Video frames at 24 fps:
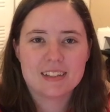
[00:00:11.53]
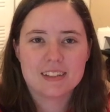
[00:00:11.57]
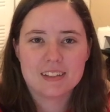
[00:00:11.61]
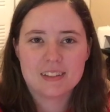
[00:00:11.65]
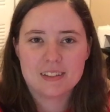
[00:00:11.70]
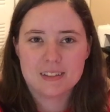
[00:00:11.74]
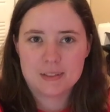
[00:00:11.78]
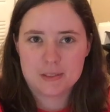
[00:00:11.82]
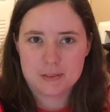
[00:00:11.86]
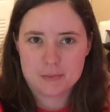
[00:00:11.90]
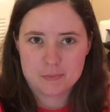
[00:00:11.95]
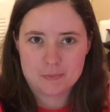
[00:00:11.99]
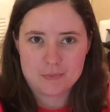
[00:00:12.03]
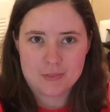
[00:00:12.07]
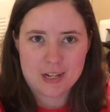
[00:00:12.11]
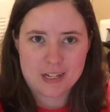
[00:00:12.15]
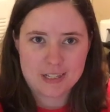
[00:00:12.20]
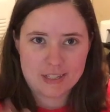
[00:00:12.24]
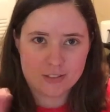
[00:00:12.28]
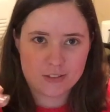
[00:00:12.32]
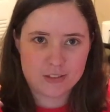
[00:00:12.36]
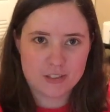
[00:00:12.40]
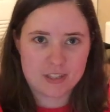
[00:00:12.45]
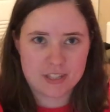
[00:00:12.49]
I
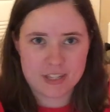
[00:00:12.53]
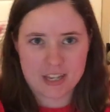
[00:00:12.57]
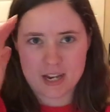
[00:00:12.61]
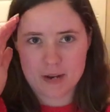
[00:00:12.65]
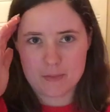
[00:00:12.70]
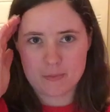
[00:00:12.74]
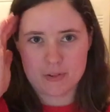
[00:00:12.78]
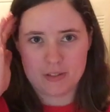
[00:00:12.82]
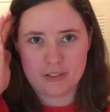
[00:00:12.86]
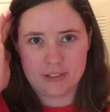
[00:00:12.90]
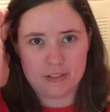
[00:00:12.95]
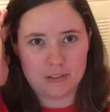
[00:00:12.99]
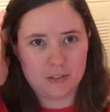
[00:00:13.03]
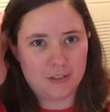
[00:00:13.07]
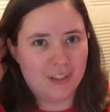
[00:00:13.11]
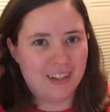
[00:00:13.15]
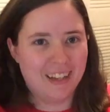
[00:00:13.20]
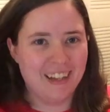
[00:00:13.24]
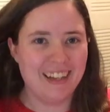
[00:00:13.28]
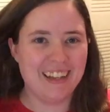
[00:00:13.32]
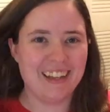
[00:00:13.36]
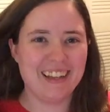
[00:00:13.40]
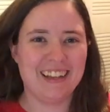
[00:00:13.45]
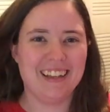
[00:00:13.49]
tilted the camera a little
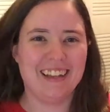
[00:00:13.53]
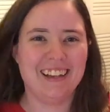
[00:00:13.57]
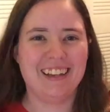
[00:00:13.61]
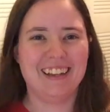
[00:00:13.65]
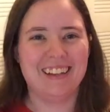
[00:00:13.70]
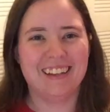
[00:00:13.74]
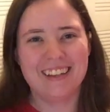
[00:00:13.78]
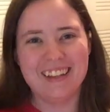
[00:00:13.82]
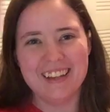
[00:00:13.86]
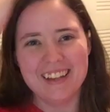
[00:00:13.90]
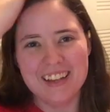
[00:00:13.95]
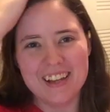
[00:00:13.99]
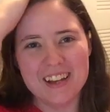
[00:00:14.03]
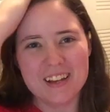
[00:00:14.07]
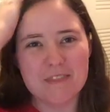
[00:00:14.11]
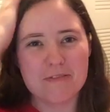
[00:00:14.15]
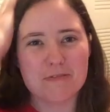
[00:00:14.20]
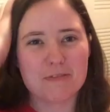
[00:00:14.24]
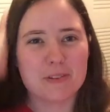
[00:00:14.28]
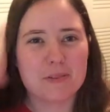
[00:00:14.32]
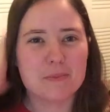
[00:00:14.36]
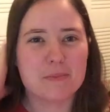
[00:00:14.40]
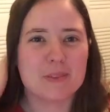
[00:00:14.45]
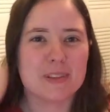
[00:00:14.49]

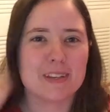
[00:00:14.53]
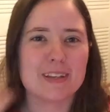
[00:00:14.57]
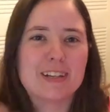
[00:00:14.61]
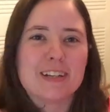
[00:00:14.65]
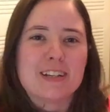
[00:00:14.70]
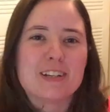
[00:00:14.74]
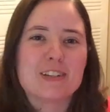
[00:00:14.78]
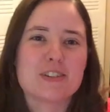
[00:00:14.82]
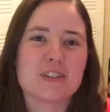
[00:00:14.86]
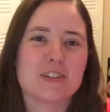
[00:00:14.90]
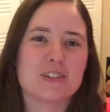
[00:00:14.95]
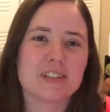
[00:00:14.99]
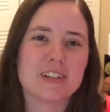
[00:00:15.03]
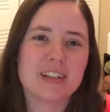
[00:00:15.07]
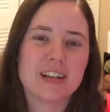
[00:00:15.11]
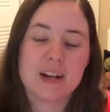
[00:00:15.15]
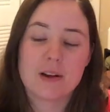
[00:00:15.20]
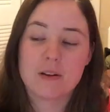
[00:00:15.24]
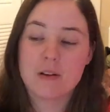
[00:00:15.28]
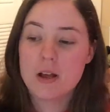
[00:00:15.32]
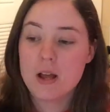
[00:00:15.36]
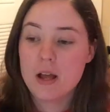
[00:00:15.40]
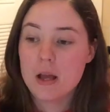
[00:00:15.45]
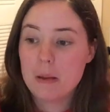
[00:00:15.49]
from the intro to
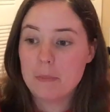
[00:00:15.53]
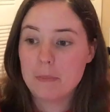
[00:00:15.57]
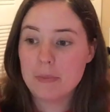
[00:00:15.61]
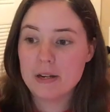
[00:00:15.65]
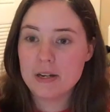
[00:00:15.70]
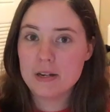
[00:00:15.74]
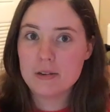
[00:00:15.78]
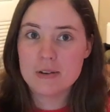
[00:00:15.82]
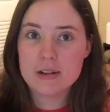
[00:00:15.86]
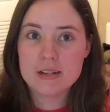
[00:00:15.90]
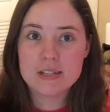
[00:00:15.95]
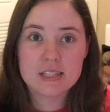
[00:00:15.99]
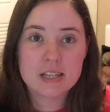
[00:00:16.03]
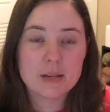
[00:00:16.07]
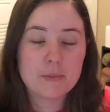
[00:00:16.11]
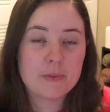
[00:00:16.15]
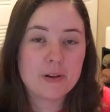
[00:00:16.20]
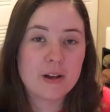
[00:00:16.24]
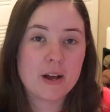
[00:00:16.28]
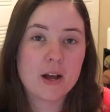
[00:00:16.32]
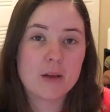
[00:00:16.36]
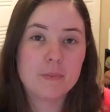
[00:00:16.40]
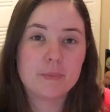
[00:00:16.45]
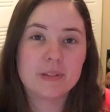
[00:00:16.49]
now. But anyways, I'm
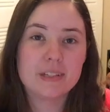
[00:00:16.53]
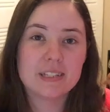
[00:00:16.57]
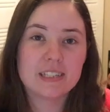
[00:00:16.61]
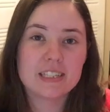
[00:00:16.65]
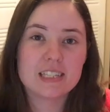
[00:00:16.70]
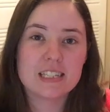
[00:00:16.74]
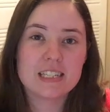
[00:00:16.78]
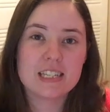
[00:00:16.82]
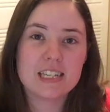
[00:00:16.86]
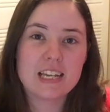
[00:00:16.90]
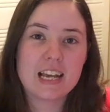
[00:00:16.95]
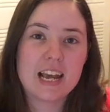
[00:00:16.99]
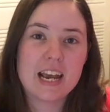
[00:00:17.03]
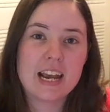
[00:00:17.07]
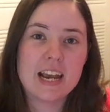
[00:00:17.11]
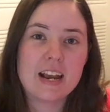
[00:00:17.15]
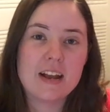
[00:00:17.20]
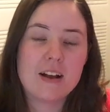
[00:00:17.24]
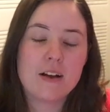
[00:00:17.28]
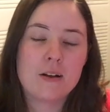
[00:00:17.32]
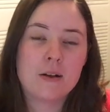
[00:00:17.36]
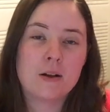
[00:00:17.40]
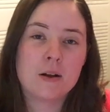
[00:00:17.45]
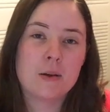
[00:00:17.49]
going to hop into today.
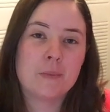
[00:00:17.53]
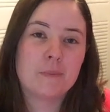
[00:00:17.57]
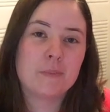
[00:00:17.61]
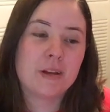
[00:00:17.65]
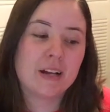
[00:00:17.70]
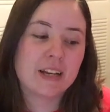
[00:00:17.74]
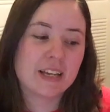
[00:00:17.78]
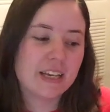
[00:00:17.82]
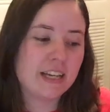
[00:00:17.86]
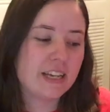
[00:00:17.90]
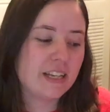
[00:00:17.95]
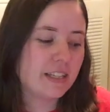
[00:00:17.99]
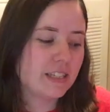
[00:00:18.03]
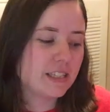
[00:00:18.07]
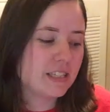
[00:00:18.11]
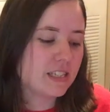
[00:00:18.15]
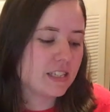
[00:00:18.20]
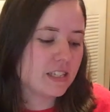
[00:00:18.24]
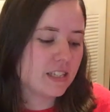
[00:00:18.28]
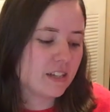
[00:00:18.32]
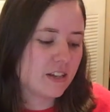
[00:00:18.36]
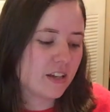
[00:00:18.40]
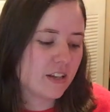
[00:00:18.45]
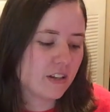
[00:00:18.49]
Again, this is
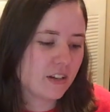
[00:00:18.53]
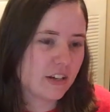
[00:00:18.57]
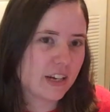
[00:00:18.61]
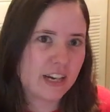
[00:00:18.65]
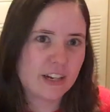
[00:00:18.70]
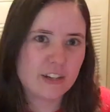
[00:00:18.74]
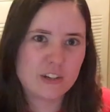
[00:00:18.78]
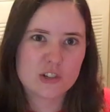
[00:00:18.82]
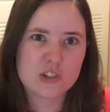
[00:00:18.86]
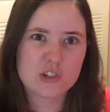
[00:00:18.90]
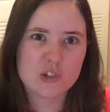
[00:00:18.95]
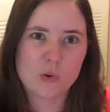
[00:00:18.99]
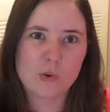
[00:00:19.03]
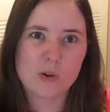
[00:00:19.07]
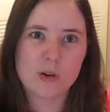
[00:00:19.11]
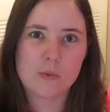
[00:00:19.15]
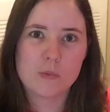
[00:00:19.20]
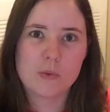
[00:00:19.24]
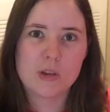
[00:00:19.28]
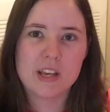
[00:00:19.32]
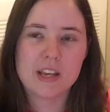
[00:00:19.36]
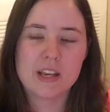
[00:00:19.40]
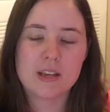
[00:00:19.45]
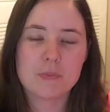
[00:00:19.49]
another kind of short
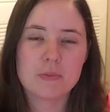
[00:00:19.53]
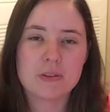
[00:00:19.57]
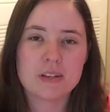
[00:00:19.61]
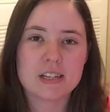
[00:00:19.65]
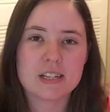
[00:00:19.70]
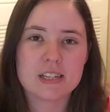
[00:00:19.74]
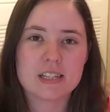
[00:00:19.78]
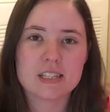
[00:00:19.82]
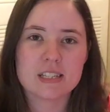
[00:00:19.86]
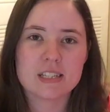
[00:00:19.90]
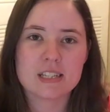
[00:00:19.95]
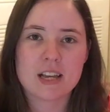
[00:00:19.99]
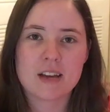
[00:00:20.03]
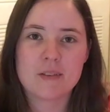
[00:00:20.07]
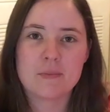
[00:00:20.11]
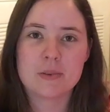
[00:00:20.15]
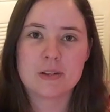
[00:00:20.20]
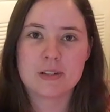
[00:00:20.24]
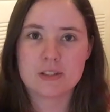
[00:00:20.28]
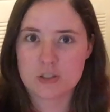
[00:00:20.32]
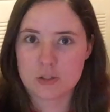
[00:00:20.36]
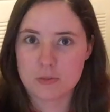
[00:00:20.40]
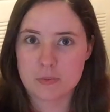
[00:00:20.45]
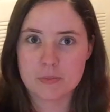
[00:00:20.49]
week because I've
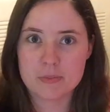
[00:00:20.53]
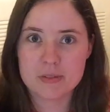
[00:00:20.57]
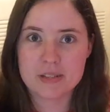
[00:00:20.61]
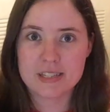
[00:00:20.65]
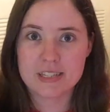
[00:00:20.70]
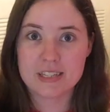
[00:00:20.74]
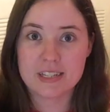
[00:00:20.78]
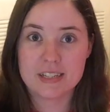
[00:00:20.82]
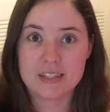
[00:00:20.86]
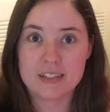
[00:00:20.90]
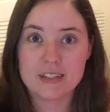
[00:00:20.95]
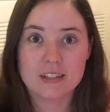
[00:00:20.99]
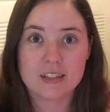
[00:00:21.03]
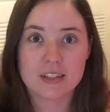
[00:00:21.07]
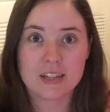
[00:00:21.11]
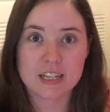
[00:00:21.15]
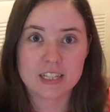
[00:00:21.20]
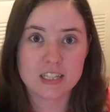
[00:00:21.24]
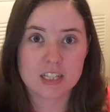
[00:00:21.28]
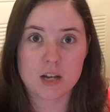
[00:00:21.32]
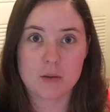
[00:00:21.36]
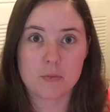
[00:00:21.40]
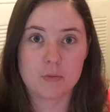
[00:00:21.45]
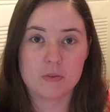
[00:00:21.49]
been super busy the
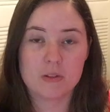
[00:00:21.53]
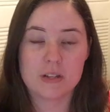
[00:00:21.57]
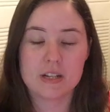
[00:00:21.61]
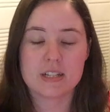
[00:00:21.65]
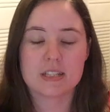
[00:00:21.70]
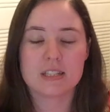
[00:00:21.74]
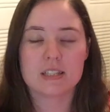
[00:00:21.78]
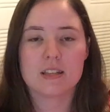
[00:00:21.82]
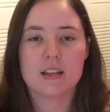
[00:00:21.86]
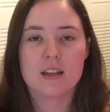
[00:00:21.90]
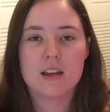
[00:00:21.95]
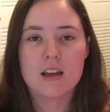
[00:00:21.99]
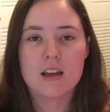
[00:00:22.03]
last couple weeks.